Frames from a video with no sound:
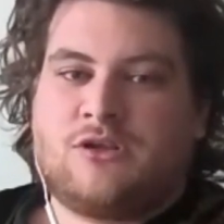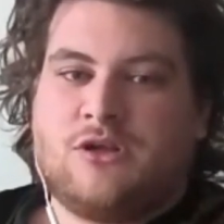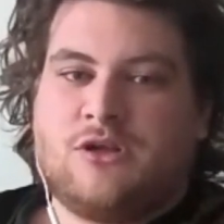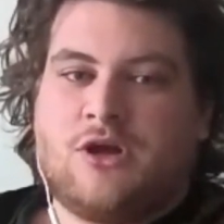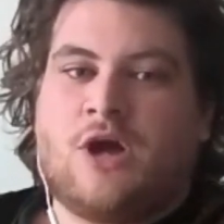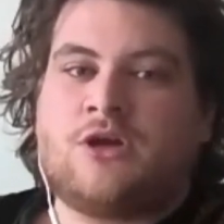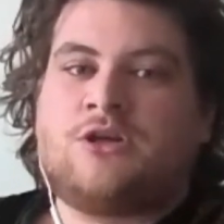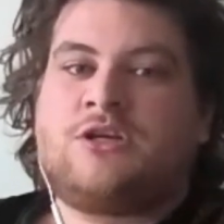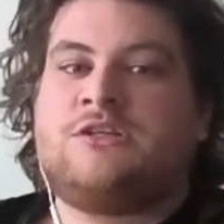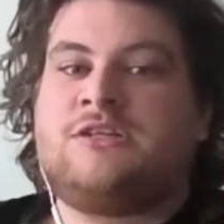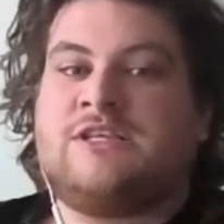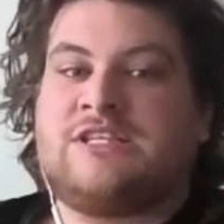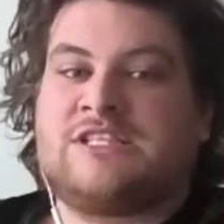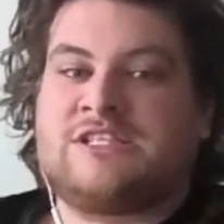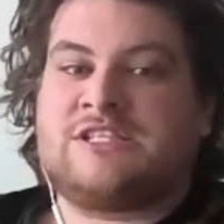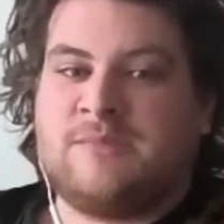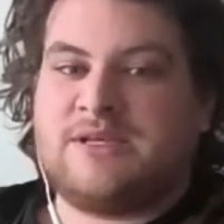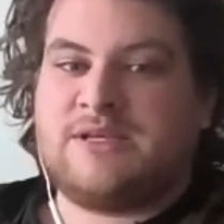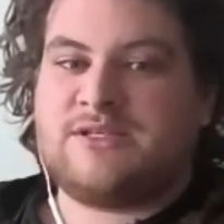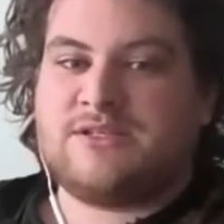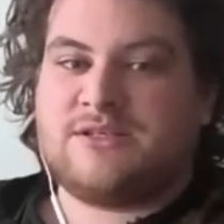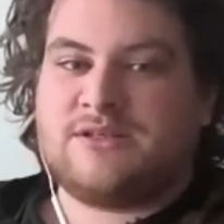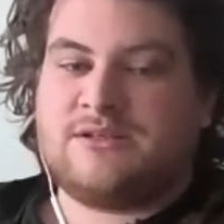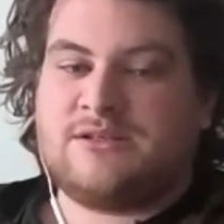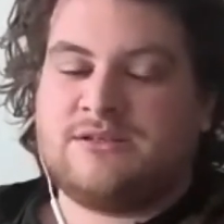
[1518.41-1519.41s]
utter
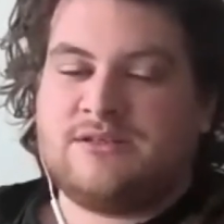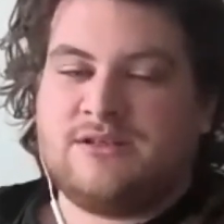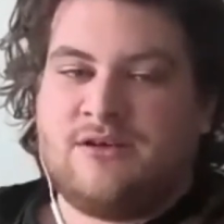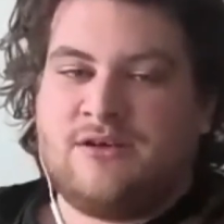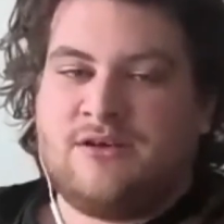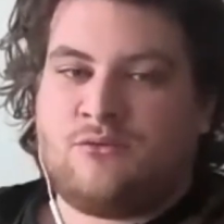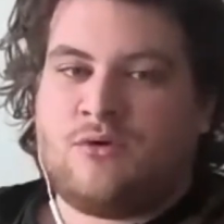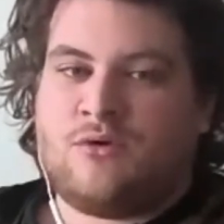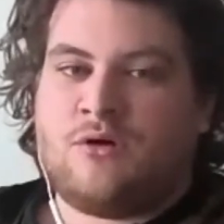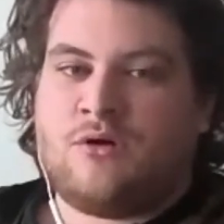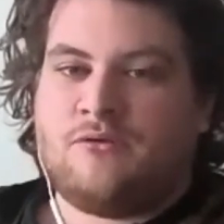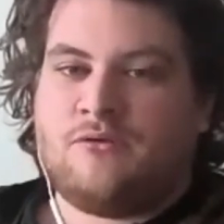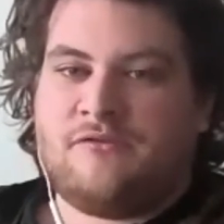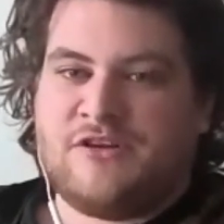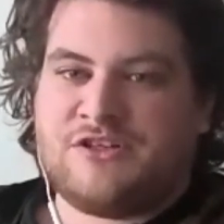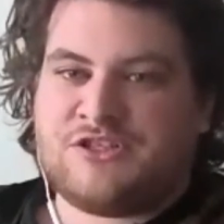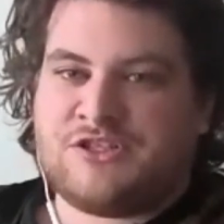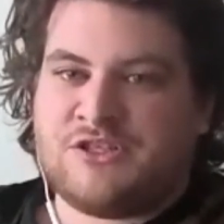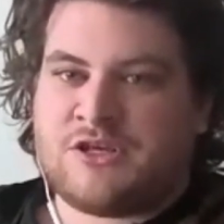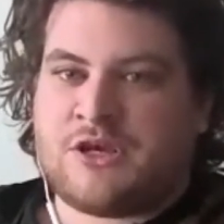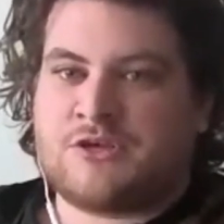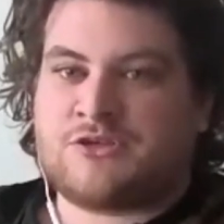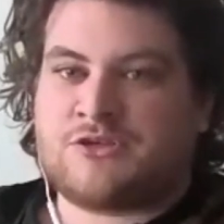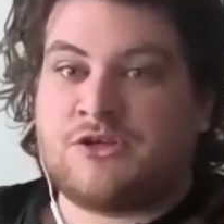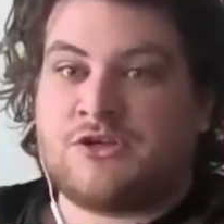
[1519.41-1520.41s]
dismissal of what Fisher
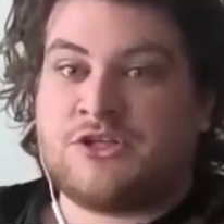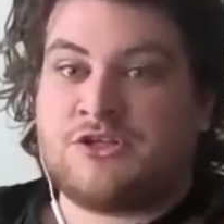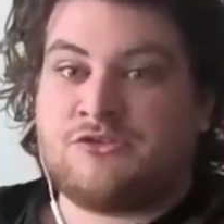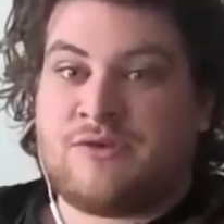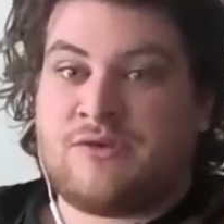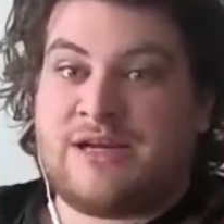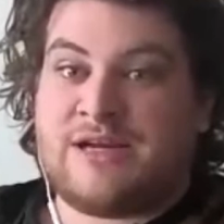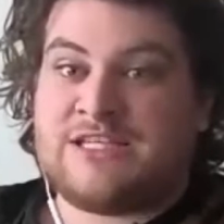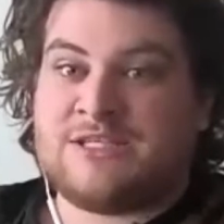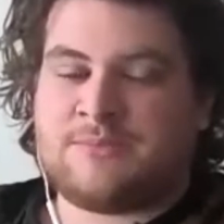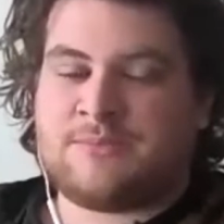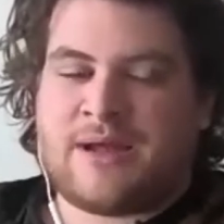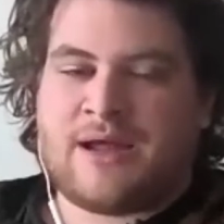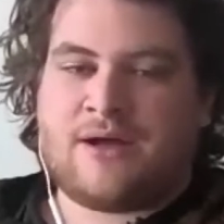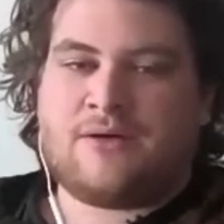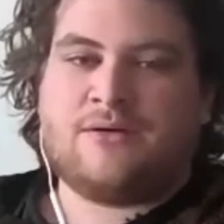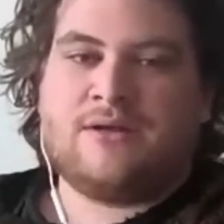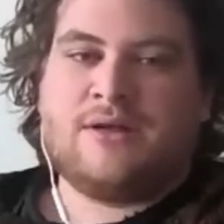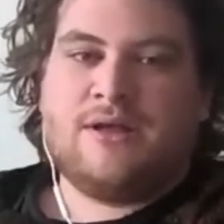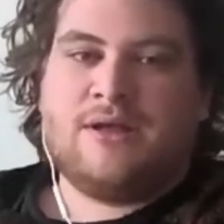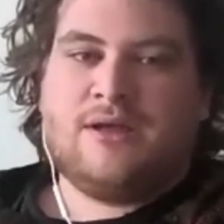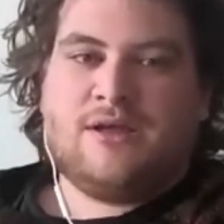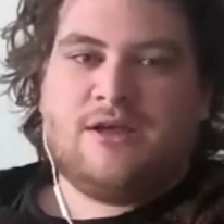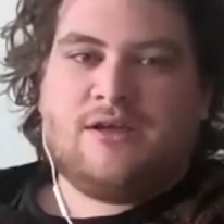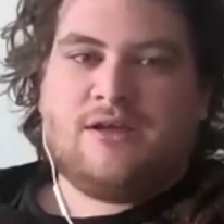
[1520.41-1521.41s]
goes on to write about,
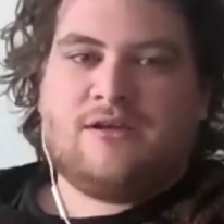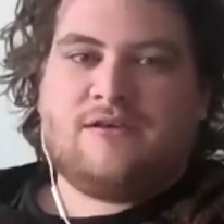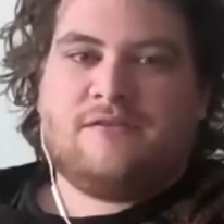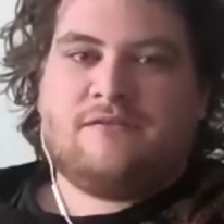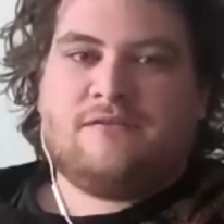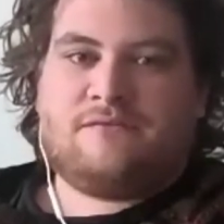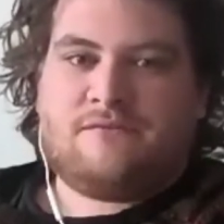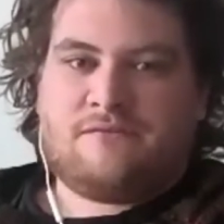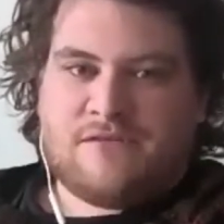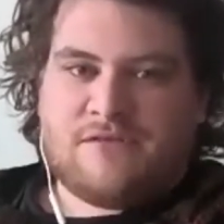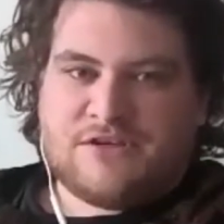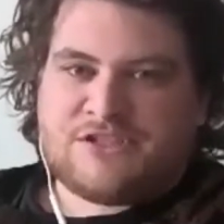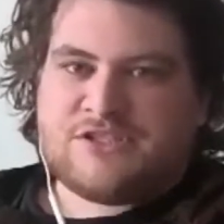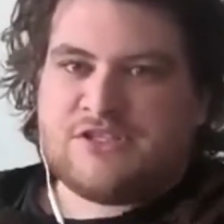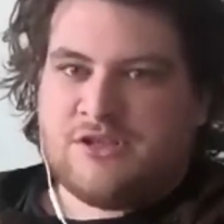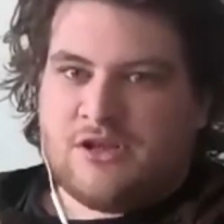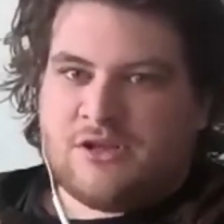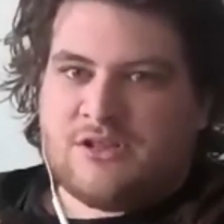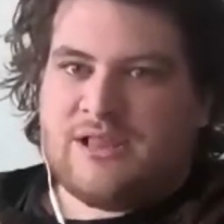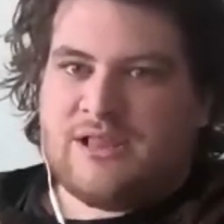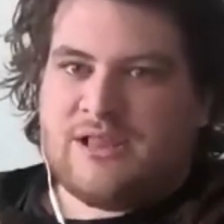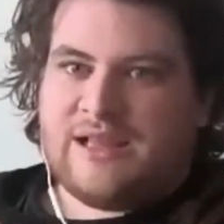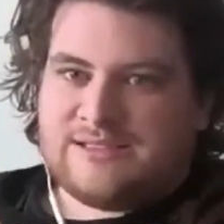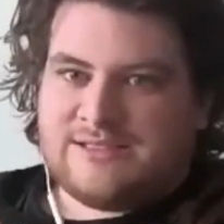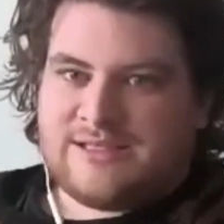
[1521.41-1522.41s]
Fisher
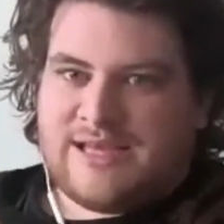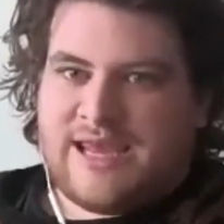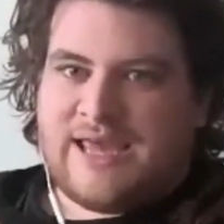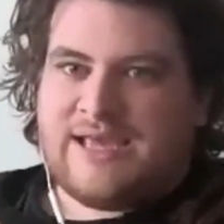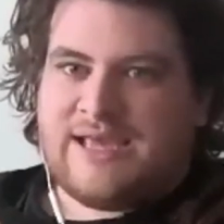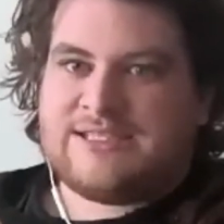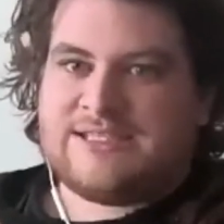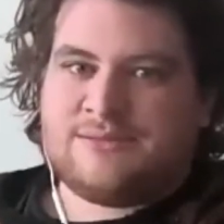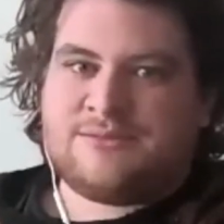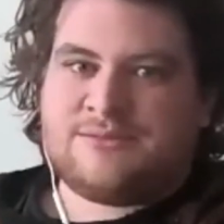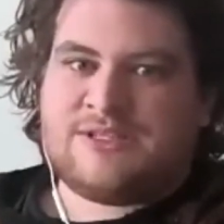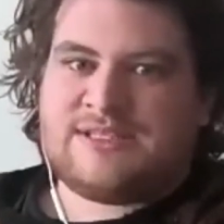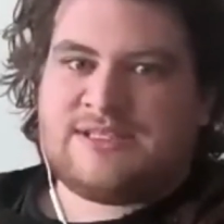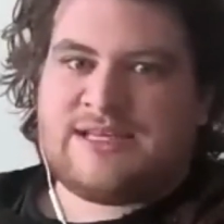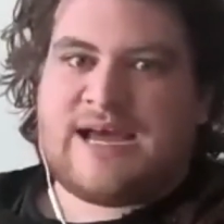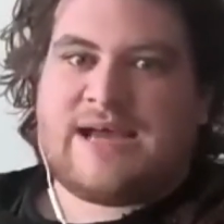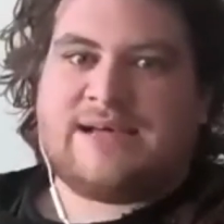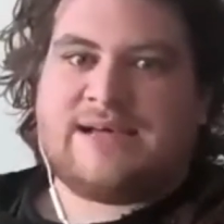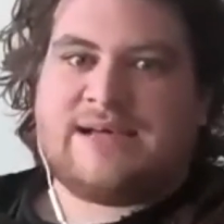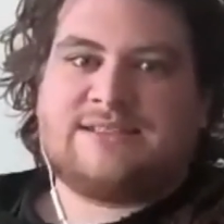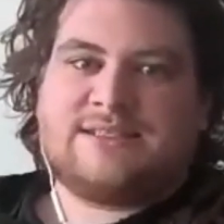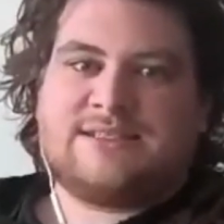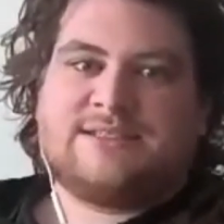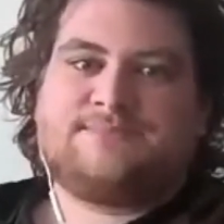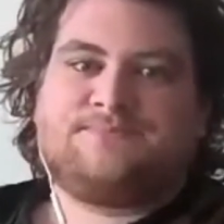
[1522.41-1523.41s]
nonetheless takes him to
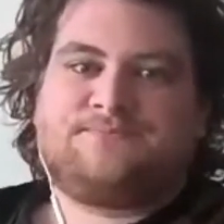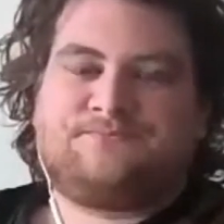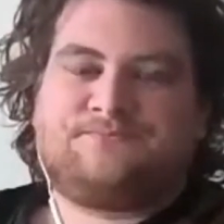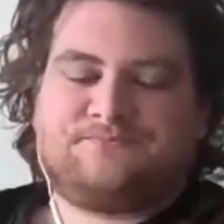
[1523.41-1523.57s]
task